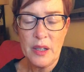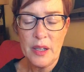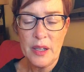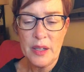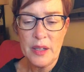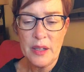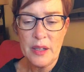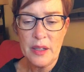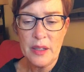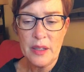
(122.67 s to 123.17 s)

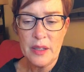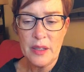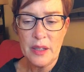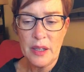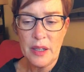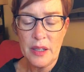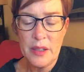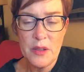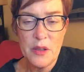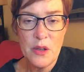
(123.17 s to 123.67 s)
on
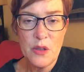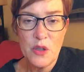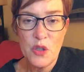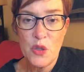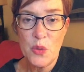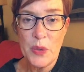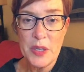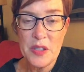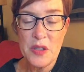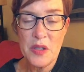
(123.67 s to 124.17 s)
on
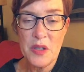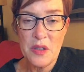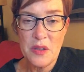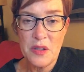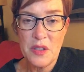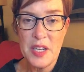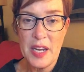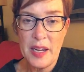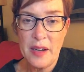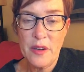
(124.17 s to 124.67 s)
Swiss
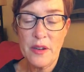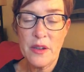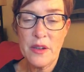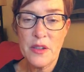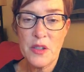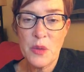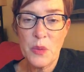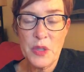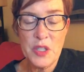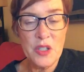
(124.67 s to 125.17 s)

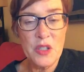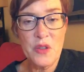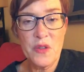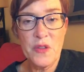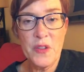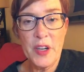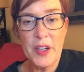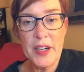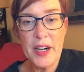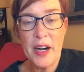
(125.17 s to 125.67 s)
standards, which is a
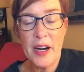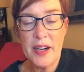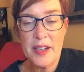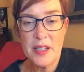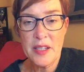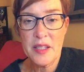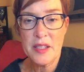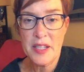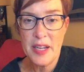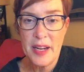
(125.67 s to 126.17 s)
very high
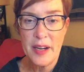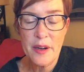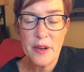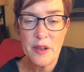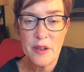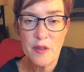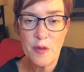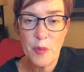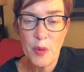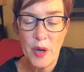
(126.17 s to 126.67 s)

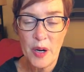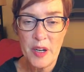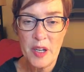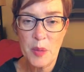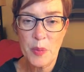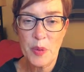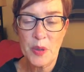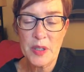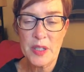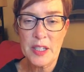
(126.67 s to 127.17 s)
standard of
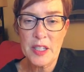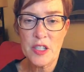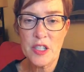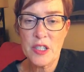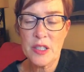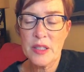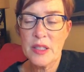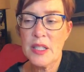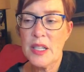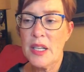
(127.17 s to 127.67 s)
product
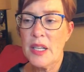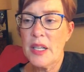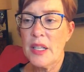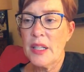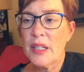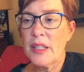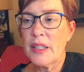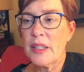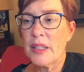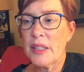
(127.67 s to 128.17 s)
production.
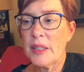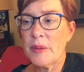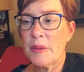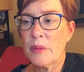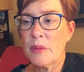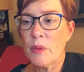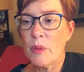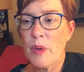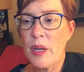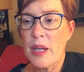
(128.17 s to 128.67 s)

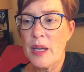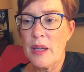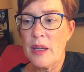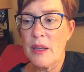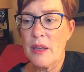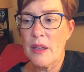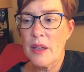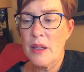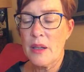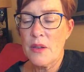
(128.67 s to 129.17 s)
Um,
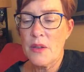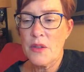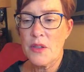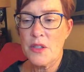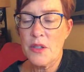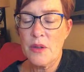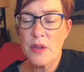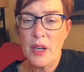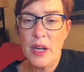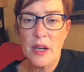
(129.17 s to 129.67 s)
we
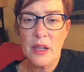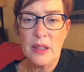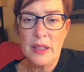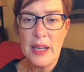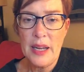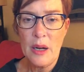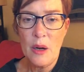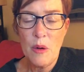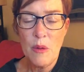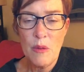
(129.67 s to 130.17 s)
do not
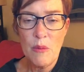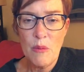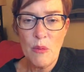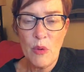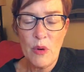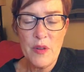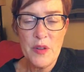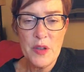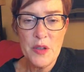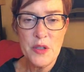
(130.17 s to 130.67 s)
allow
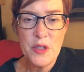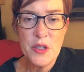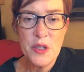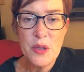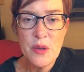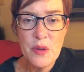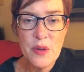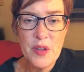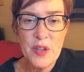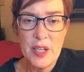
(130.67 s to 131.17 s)
more than
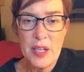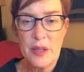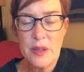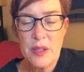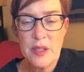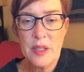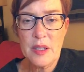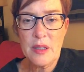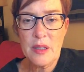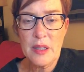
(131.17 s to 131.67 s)

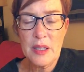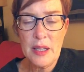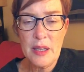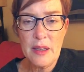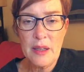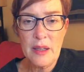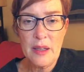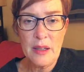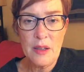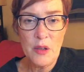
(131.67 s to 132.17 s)
2,000
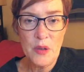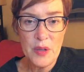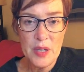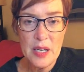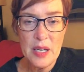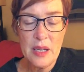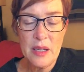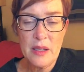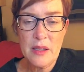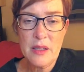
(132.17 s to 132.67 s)

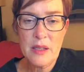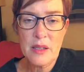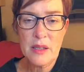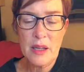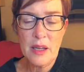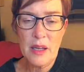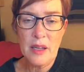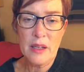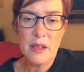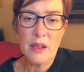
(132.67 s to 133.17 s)
ingredients
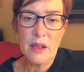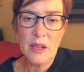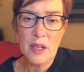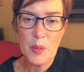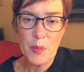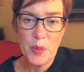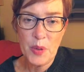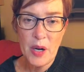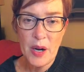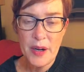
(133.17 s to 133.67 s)
in
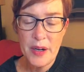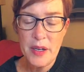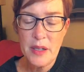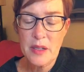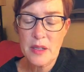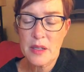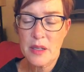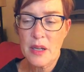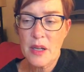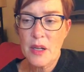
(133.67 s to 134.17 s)
our
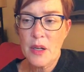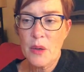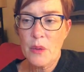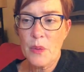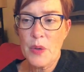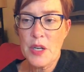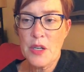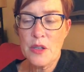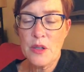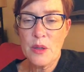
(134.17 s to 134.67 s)
products.
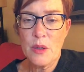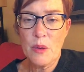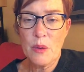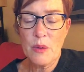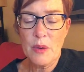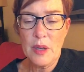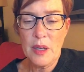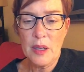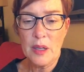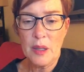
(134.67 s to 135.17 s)
We do
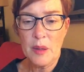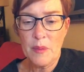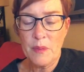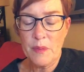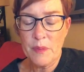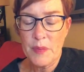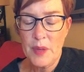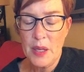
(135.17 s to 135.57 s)
um,